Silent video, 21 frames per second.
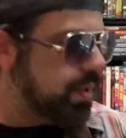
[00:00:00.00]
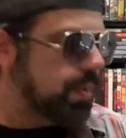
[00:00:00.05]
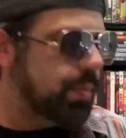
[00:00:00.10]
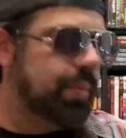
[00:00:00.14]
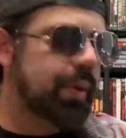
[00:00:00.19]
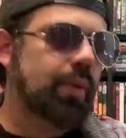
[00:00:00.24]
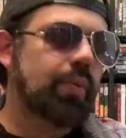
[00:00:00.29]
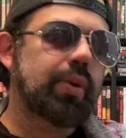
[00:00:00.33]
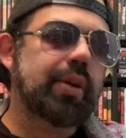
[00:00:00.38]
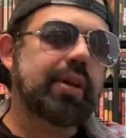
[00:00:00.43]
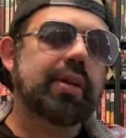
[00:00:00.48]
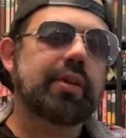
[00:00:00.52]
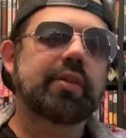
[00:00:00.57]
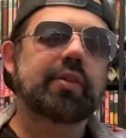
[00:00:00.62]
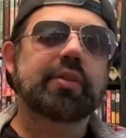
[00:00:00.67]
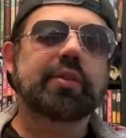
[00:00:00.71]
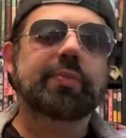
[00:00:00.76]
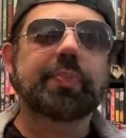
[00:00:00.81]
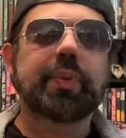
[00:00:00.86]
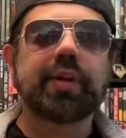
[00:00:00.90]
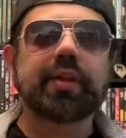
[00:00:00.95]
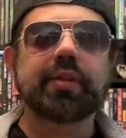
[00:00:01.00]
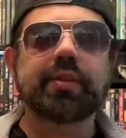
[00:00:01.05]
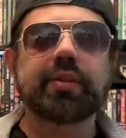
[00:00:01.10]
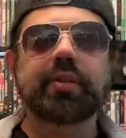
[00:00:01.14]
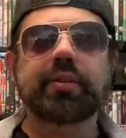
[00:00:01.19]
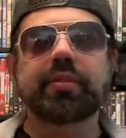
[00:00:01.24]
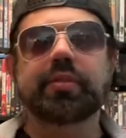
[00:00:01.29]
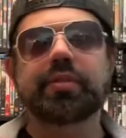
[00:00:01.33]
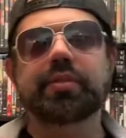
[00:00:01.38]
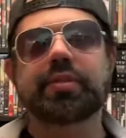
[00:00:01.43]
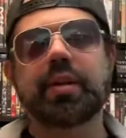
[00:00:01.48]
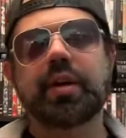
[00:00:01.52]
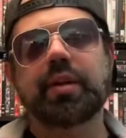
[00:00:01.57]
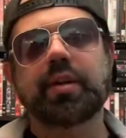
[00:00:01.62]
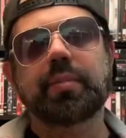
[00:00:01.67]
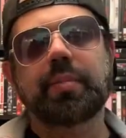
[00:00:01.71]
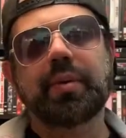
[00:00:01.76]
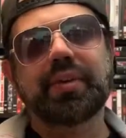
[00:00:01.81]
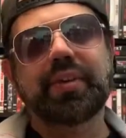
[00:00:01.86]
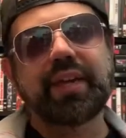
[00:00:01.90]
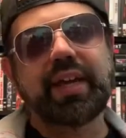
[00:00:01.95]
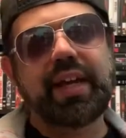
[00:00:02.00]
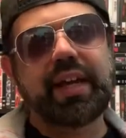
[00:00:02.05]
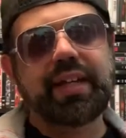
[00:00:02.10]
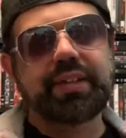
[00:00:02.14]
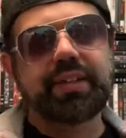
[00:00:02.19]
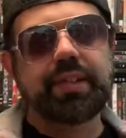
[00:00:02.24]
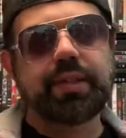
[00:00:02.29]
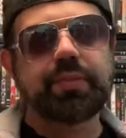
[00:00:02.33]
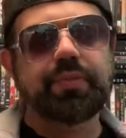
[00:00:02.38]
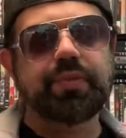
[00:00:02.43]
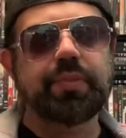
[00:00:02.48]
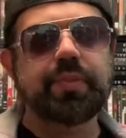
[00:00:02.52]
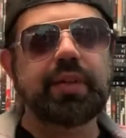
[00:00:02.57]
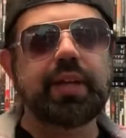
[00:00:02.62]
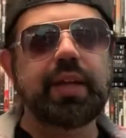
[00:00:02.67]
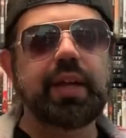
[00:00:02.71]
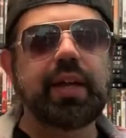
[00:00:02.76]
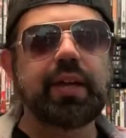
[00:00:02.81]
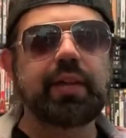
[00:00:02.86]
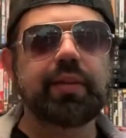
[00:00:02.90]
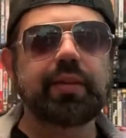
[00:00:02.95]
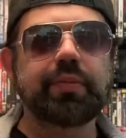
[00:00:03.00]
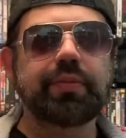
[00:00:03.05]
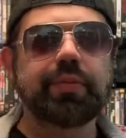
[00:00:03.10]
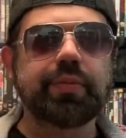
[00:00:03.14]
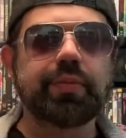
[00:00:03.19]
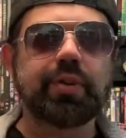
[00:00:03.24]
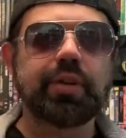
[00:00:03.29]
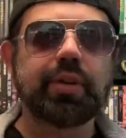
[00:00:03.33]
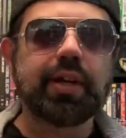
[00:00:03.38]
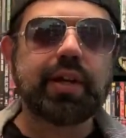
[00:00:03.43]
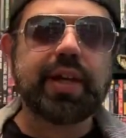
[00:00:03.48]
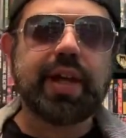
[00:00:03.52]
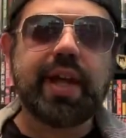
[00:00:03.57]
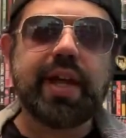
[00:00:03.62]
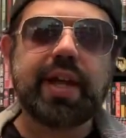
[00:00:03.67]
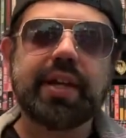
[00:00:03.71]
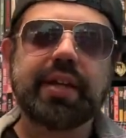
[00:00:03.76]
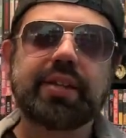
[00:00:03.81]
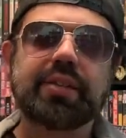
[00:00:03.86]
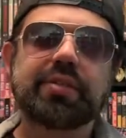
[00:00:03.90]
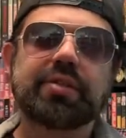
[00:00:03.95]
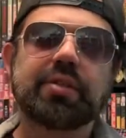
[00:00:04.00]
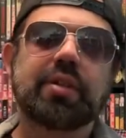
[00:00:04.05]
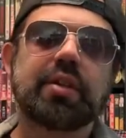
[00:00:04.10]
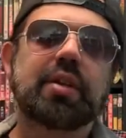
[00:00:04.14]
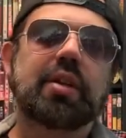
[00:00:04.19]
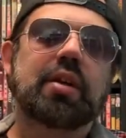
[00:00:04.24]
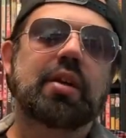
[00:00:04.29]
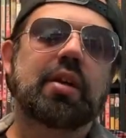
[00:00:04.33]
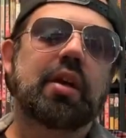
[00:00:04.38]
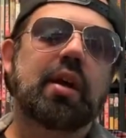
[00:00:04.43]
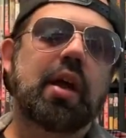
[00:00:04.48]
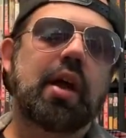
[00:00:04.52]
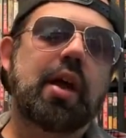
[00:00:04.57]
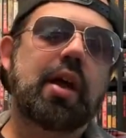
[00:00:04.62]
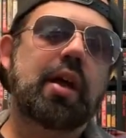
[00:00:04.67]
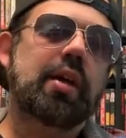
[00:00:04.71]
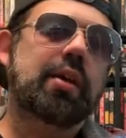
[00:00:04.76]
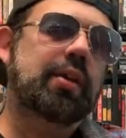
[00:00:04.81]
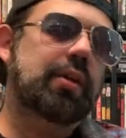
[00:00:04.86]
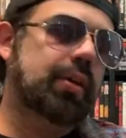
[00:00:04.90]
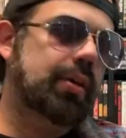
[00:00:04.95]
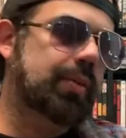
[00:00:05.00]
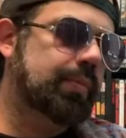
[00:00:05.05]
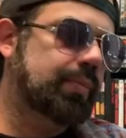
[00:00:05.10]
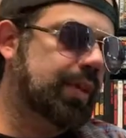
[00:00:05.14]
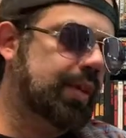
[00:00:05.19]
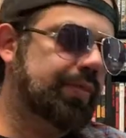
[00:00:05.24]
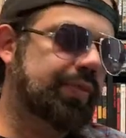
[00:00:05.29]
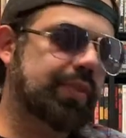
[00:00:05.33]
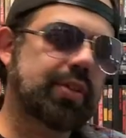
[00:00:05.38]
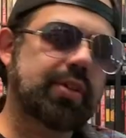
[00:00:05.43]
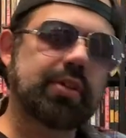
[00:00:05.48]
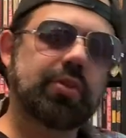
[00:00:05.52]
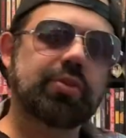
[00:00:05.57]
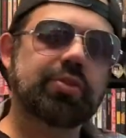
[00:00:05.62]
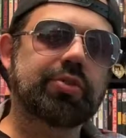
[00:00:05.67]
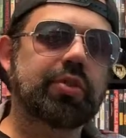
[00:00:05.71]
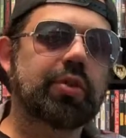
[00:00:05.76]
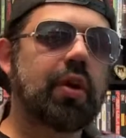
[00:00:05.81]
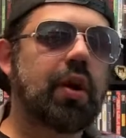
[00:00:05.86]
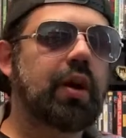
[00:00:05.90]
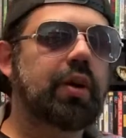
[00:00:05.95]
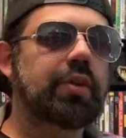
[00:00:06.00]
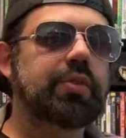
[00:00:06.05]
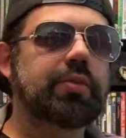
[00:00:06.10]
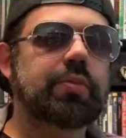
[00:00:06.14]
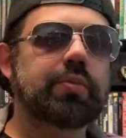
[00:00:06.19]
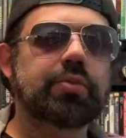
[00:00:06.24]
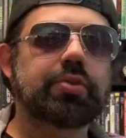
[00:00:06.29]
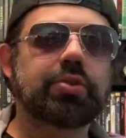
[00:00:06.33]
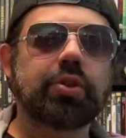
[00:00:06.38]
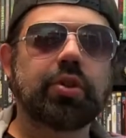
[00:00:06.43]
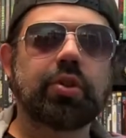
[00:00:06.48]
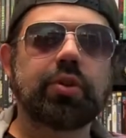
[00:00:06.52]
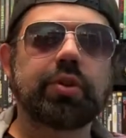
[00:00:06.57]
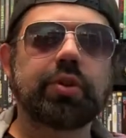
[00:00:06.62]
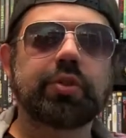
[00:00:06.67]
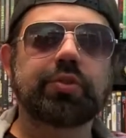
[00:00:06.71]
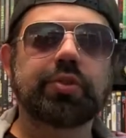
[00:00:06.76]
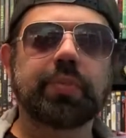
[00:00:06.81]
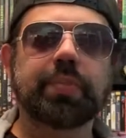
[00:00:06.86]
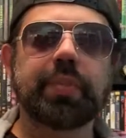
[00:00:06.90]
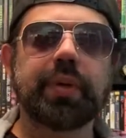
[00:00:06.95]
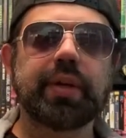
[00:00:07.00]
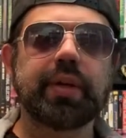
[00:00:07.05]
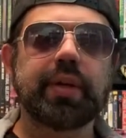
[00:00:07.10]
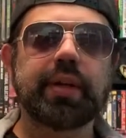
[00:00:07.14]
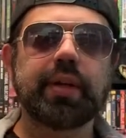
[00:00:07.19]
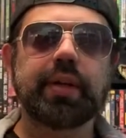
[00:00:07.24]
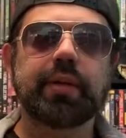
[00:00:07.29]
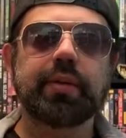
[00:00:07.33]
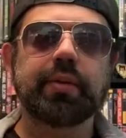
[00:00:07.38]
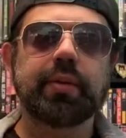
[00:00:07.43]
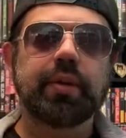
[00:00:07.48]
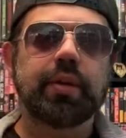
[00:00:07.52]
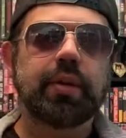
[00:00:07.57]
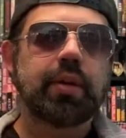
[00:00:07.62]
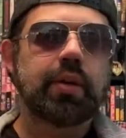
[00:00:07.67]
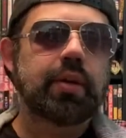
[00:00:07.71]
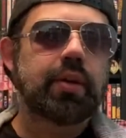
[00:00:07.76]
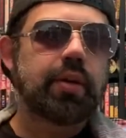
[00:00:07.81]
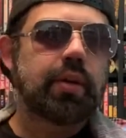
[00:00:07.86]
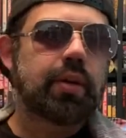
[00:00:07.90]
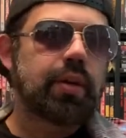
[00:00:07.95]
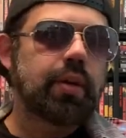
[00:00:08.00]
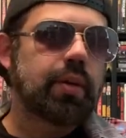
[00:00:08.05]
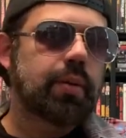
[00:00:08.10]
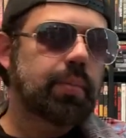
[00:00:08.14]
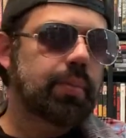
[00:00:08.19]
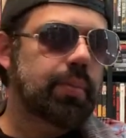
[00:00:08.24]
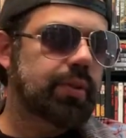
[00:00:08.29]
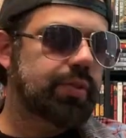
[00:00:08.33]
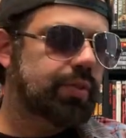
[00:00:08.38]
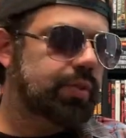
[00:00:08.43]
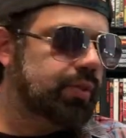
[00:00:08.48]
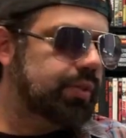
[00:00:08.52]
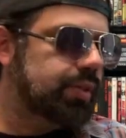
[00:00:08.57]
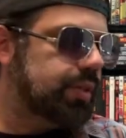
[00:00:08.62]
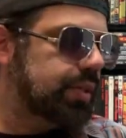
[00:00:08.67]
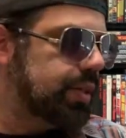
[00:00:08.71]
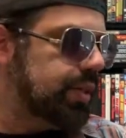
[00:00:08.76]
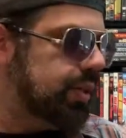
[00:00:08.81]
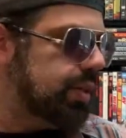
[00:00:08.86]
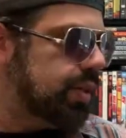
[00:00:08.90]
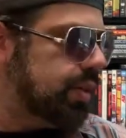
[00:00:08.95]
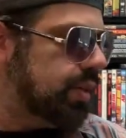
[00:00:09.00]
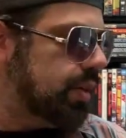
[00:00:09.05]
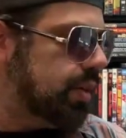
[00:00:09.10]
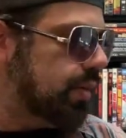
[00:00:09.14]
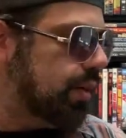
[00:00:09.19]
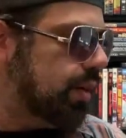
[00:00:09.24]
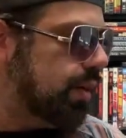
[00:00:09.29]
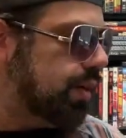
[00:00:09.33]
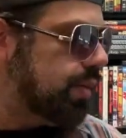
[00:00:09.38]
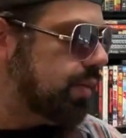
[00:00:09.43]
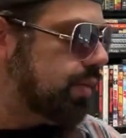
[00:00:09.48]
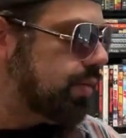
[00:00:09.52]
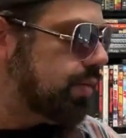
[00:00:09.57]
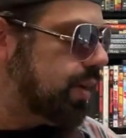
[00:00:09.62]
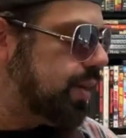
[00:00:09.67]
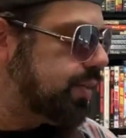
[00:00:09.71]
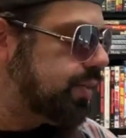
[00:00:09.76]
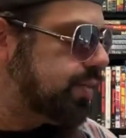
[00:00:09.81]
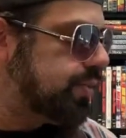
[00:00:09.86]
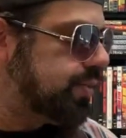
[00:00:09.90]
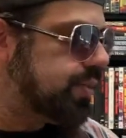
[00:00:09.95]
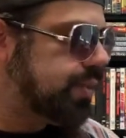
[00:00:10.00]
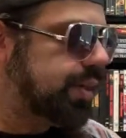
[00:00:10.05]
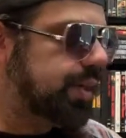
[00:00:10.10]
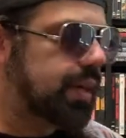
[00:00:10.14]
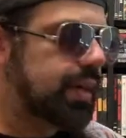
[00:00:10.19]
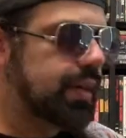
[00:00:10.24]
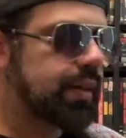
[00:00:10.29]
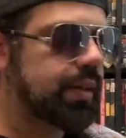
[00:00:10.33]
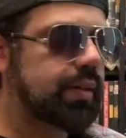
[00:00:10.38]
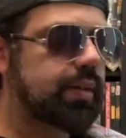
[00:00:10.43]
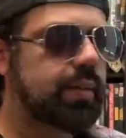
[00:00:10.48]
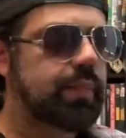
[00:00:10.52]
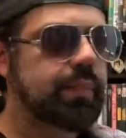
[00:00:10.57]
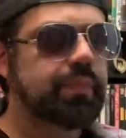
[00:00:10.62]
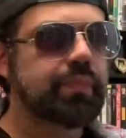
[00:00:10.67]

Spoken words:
But what can you expect? And you're talking about the A-Team from the early 80s. And definitely it was an awesome show. It was a big hit. Mr. T and all the rest of the gang.